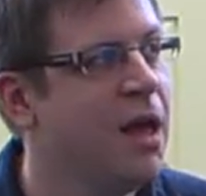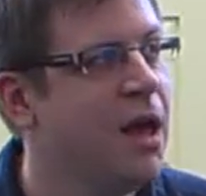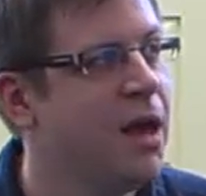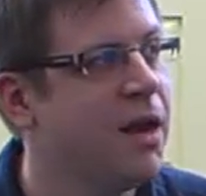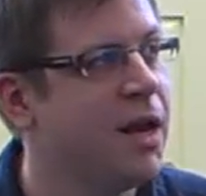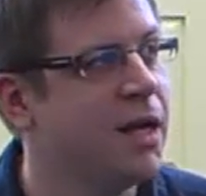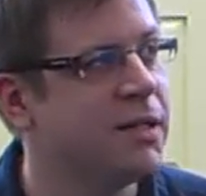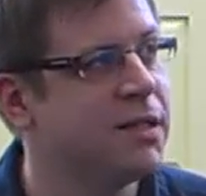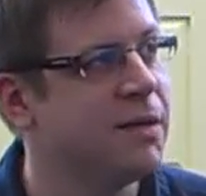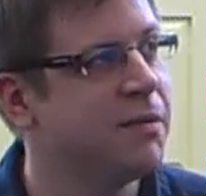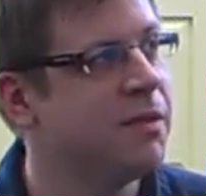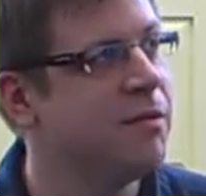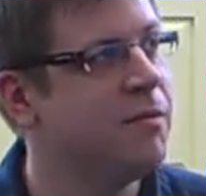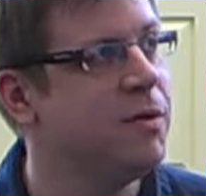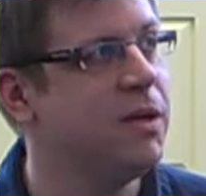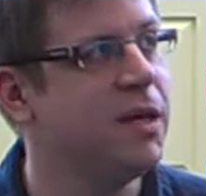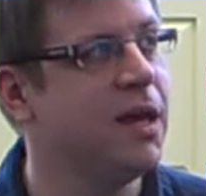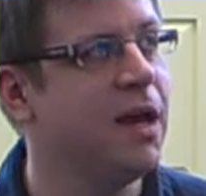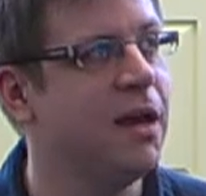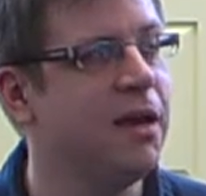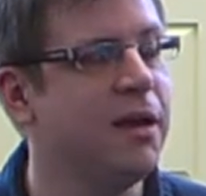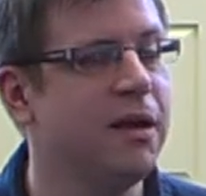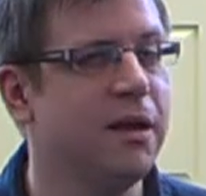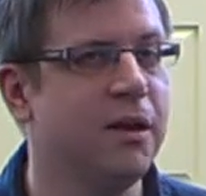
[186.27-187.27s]
And that's something we
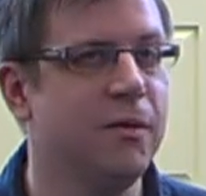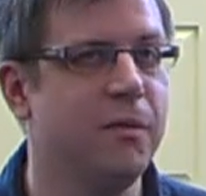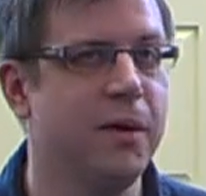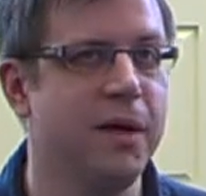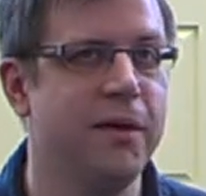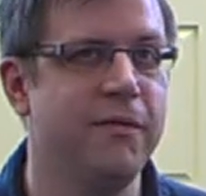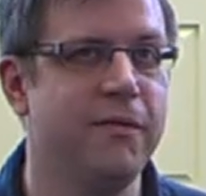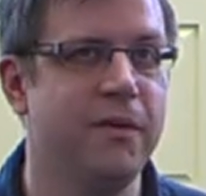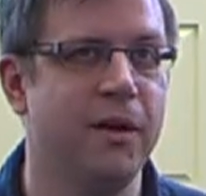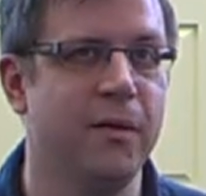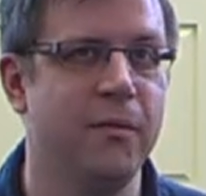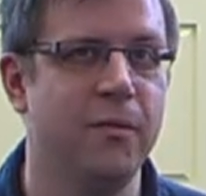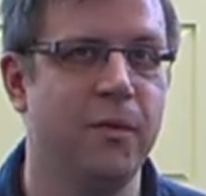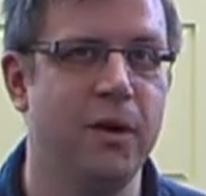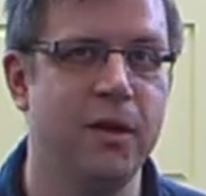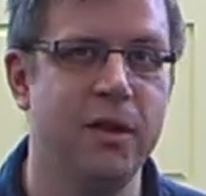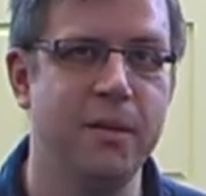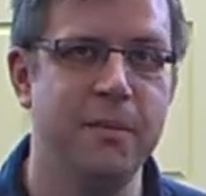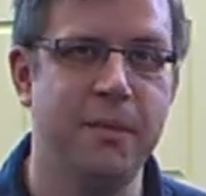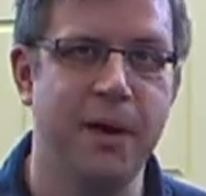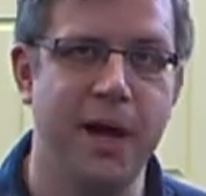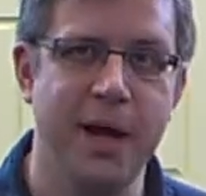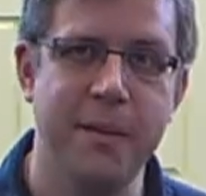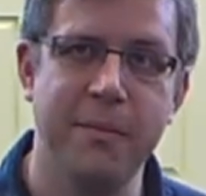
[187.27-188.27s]
can't get away from. One
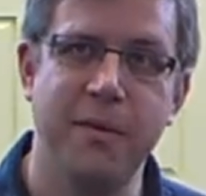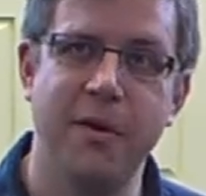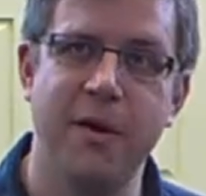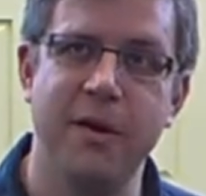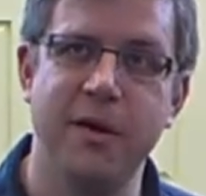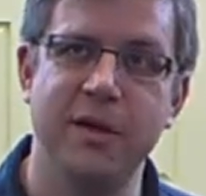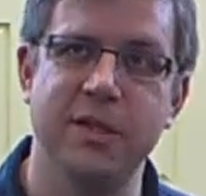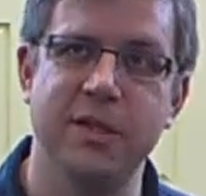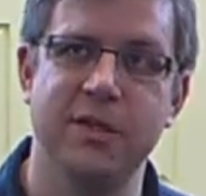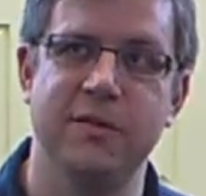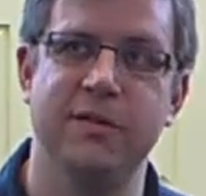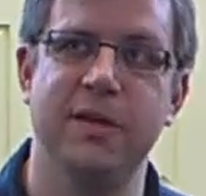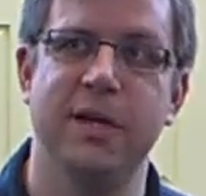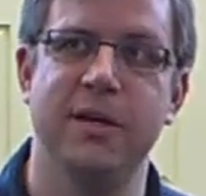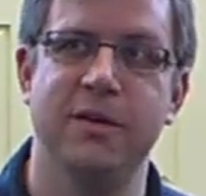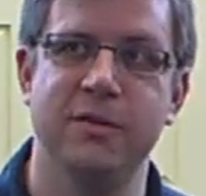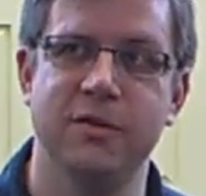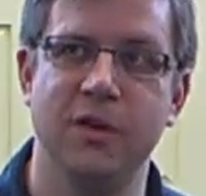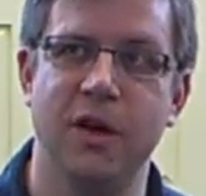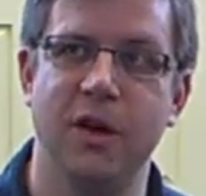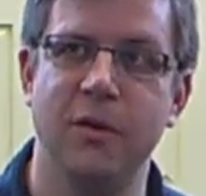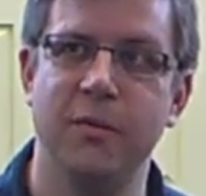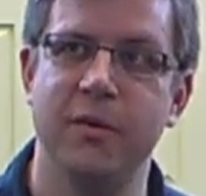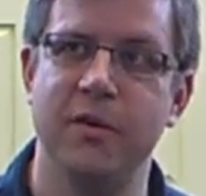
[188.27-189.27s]
of the byproducts of that is
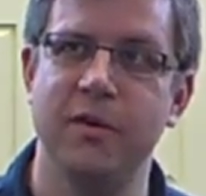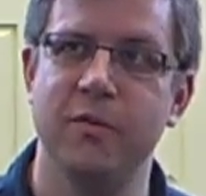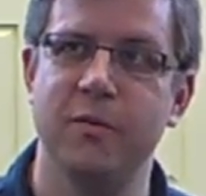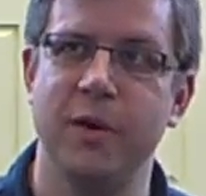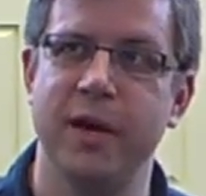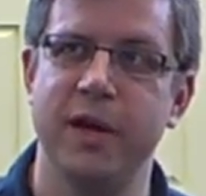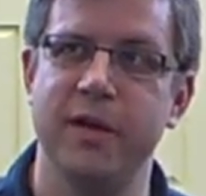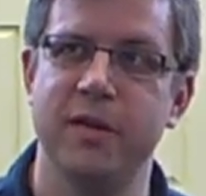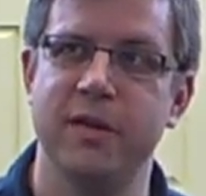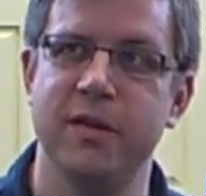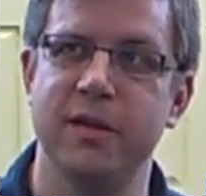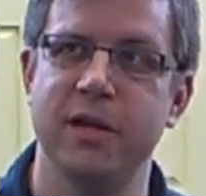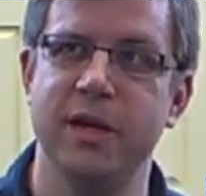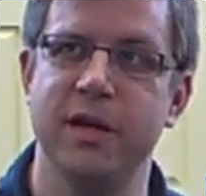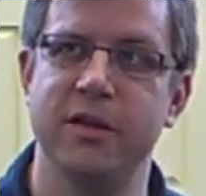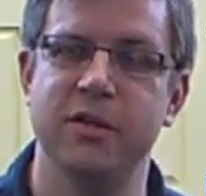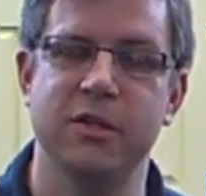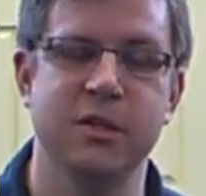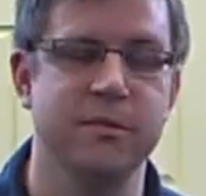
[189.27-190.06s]
always waste heat.